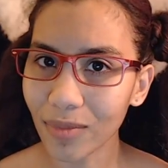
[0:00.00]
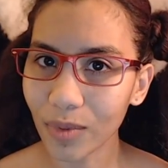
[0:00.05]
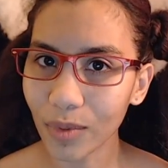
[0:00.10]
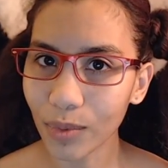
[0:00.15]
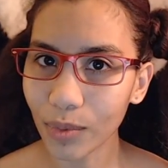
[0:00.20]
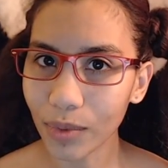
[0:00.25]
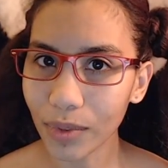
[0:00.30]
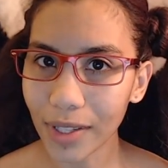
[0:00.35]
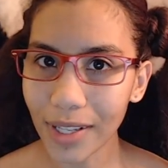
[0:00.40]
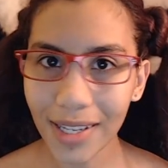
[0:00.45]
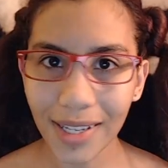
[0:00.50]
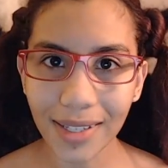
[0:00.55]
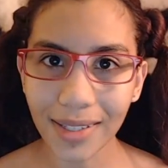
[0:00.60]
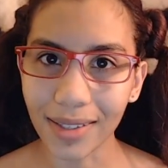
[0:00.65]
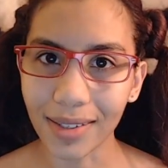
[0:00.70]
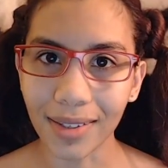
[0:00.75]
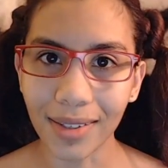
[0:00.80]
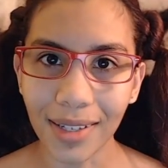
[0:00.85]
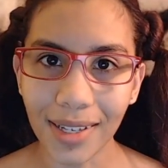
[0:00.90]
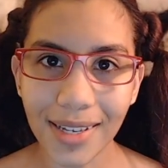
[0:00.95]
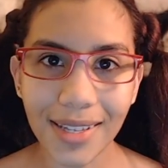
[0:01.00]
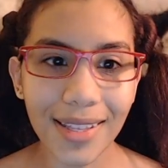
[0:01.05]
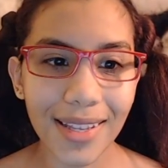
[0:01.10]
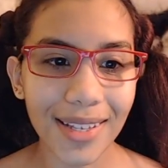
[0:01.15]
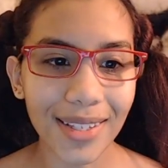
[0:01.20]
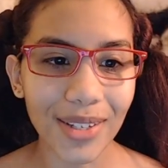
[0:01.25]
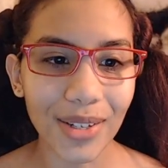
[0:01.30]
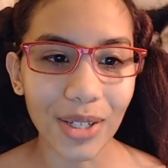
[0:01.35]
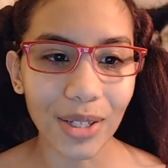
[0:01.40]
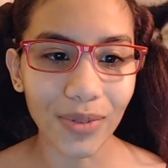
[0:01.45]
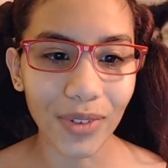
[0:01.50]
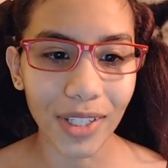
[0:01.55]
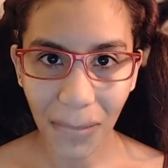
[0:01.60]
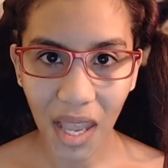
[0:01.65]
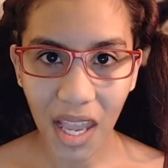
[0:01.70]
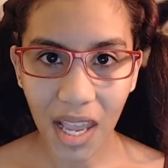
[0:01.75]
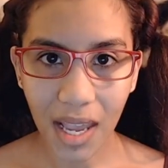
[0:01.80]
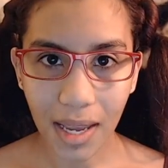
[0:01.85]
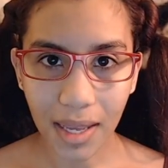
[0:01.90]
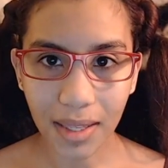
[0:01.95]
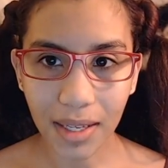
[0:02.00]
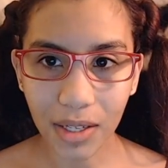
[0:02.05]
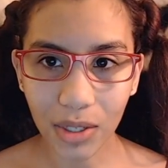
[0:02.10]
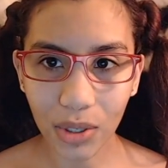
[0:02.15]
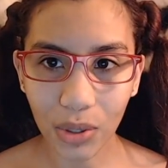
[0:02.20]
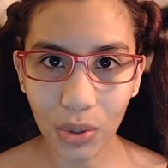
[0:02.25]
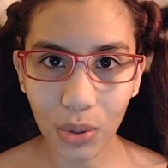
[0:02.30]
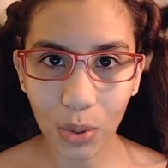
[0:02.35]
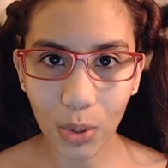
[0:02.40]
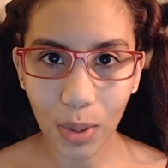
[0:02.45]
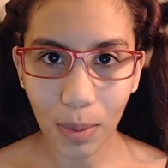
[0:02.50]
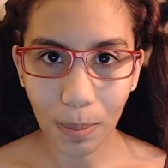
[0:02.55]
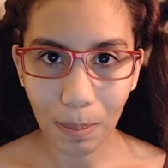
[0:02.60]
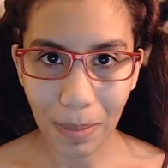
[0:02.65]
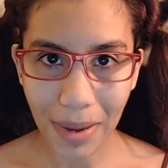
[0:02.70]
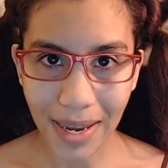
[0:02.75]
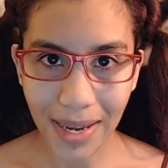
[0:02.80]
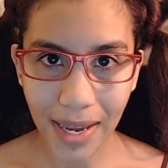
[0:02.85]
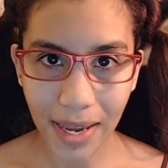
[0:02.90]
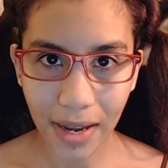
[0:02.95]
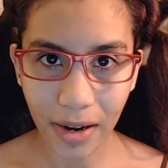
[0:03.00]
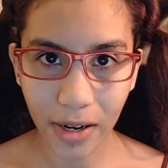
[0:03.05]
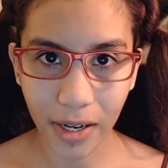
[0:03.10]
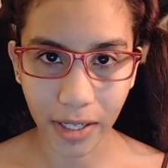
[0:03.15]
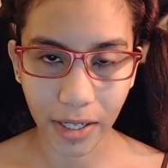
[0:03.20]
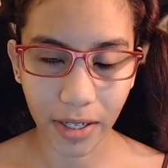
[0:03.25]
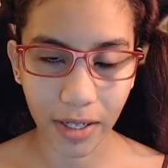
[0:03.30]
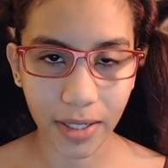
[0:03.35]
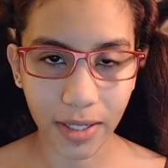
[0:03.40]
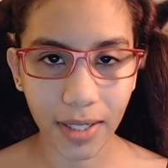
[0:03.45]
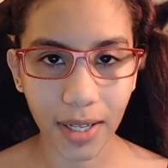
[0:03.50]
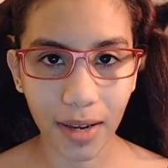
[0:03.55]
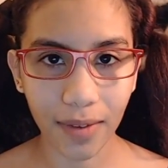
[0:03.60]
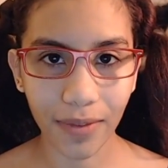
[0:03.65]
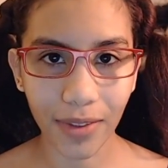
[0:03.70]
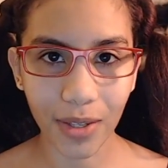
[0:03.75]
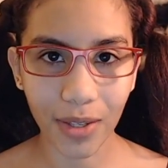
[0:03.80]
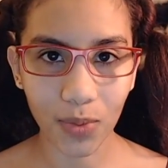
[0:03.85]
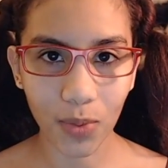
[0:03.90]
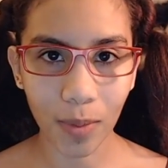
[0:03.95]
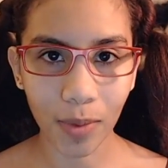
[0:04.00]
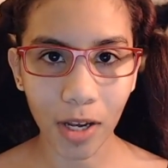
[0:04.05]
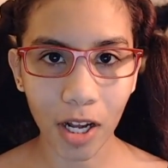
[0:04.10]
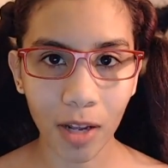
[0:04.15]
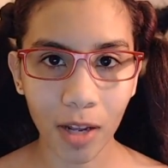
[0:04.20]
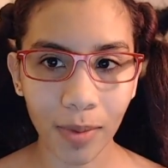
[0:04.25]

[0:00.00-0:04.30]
is in this universe. The two main characters of this webcomic